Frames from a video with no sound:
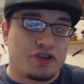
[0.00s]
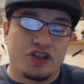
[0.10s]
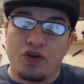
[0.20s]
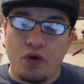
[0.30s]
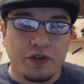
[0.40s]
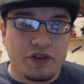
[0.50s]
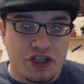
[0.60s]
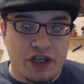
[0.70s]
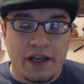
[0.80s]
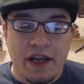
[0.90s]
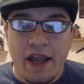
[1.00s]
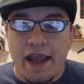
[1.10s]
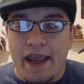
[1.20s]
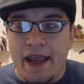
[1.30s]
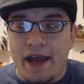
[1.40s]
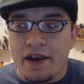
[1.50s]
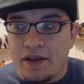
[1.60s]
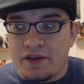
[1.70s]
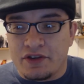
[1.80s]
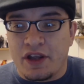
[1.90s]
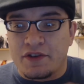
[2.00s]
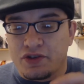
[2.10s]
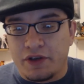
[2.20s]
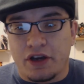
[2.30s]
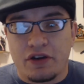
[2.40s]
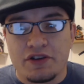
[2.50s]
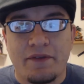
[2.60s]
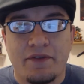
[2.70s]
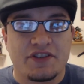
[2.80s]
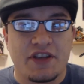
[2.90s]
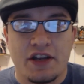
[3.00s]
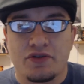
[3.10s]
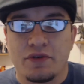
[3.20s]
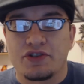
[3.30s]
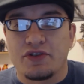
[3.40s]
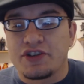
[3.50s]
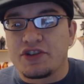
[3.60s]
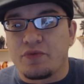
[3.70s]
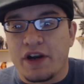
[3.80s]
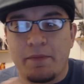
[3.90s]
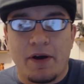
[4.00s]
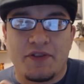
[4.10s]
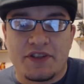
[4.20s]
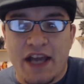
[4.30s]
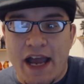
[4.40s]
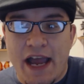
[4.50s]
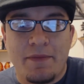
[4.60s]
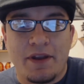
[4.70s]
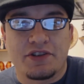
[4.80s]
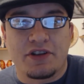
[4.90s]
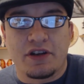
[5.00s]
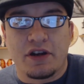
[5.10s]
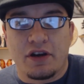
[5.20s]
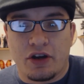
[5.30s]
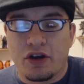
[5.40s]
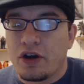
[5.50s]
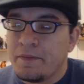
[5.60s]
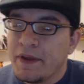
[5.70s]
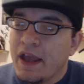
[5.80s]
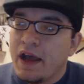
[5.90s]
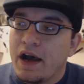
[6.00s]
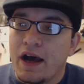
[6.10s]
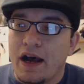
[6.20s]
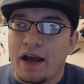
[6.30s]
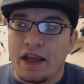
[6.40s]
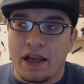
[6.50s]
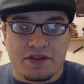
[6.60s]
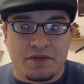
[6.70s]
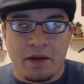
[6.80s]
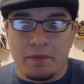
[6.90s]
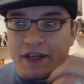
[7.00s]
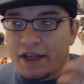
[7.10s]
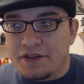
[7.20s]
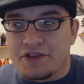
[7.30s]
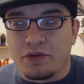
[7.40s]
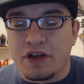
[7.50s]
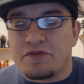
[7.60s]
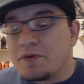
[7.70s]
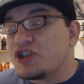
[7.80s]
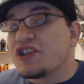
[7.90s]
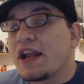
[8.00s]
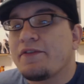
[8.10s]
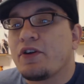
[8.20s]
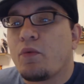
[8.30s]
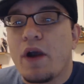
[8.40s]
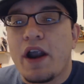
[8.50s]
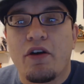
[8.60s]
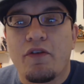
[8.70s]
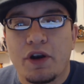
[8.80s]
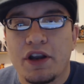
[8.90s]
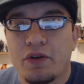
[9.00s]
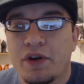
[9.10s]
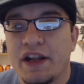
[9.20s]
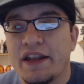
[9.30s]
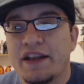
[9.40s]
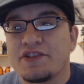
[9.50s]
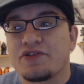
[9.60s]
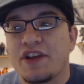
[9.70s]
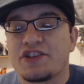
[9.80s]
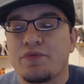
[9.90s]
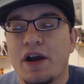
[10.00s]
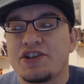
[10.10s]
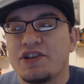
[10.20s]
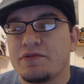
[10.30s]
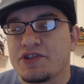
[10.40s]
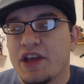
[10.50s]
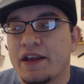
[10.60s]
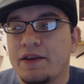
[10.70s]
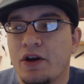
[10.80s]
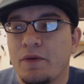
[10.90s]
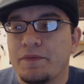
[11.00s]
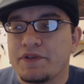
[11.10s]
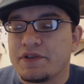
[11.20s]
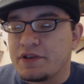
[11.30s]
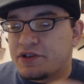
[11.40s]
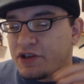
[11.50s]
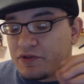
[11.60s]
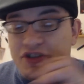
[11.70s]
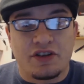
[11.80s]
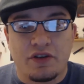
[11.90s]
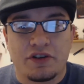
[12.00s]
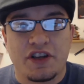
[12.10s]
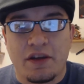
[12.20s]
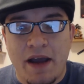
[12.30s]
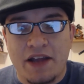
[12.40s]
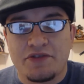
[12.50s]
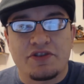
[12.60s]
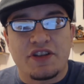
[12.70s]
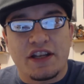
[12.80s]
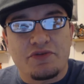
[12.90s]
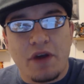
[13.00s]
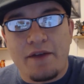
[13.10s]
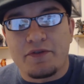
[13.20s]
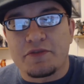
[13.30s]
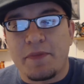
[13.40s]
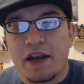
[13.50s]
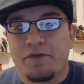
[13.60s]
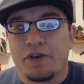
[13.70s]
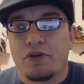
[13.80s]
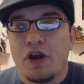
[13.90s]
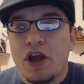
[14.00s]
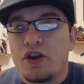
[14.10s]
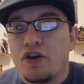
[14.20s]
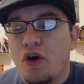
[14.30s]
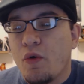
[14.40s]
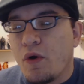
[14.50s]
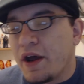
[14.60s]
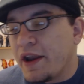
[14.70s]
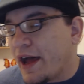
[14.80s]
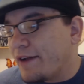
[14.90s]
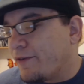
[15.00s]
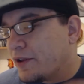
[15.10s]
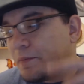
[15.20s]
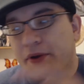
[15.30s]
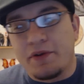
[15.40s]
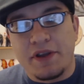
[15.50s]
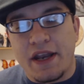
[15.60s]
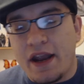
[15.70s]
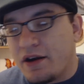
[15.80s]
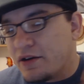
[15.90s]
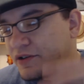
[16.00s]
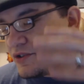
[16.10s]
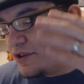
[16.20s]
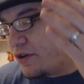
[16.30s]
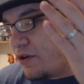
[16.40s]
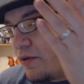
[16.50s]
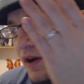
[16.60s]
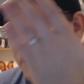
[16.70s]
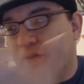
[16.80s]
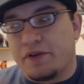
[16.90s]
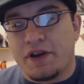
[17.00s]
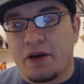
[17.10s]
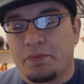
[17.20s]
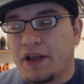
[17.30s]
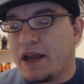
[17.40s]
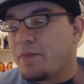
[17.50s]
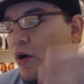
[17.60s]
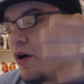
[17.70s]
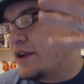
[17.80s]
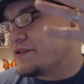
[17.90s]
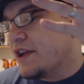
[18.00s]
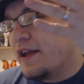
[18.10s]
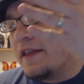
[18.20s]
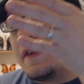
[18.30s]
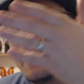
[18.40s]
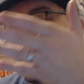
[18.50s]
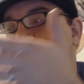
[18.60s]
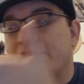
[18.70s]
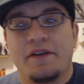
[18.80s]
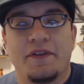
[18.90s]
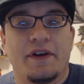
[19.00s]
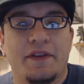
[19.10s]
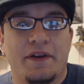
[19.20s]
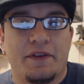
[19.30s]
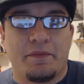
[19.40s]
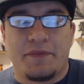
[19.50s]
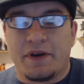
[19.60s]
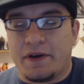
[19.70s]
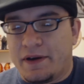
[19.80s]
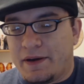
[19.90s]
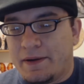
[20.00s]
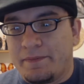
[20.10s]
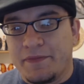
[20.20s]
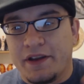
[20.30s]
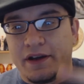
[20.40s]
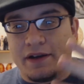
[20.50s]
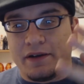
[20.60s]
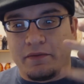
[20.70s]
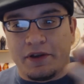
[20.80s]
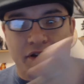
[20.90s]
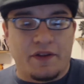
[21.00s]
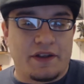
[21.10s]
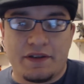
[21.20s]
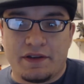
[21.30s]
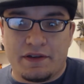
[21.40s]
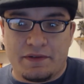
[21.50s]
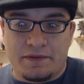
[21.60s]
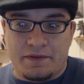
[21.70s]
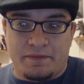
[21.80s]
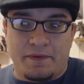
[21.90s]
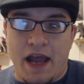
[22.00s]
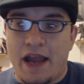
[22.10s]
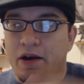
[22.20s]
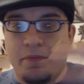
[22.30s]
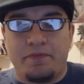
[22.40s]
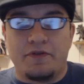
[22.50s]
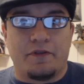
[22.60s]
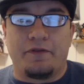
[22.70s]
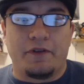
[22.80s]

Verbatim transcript: well, she's old as shit, and and this only occurs every century, so this is right about the time that it's going to occur uh, it, to be able to get this ingredient. But she's not even aware of what ingredient it is, so that's why she was like, you know, she she looks at Komatsu and she's like, "That's why I have respect for you. No one out of all the billionaires, you know, uh, the billionaire playboys, the uh, you know the the the, the um uh, what do you call that? Uh, high up